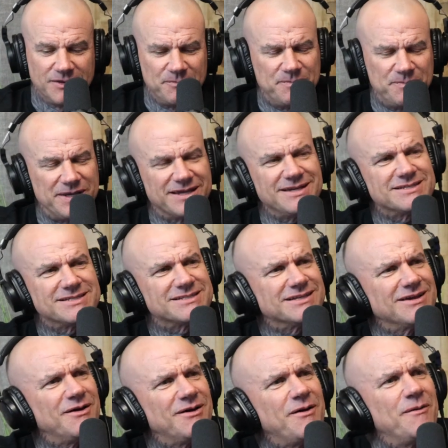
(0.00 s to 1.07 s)
Biggest
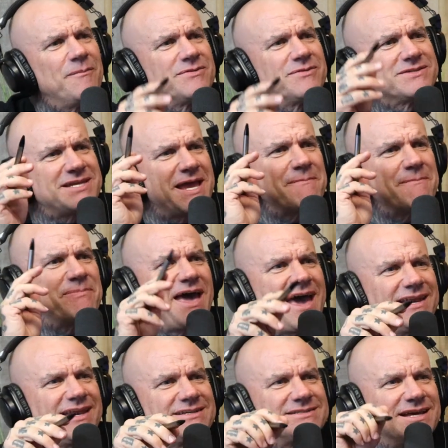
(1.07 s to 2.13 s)
St.
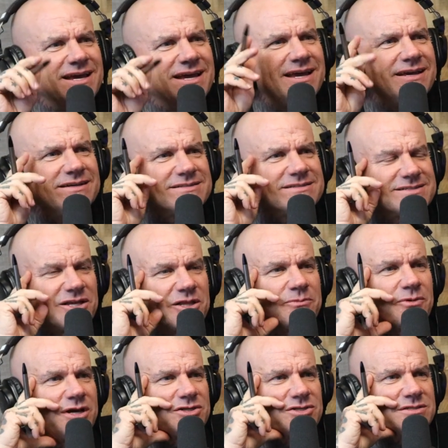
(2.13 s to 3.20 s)
Patty's Day
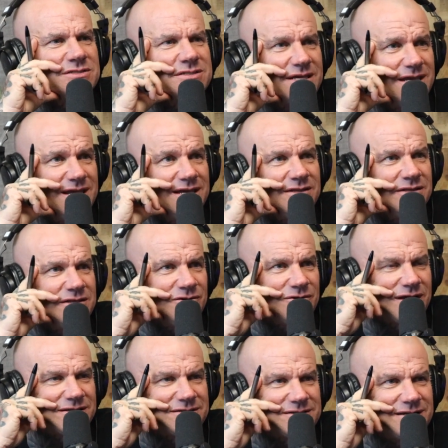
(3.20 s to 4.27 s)
celebrations in the
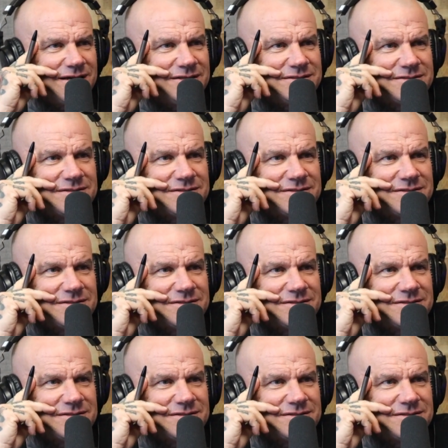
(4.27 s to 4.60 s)
United States?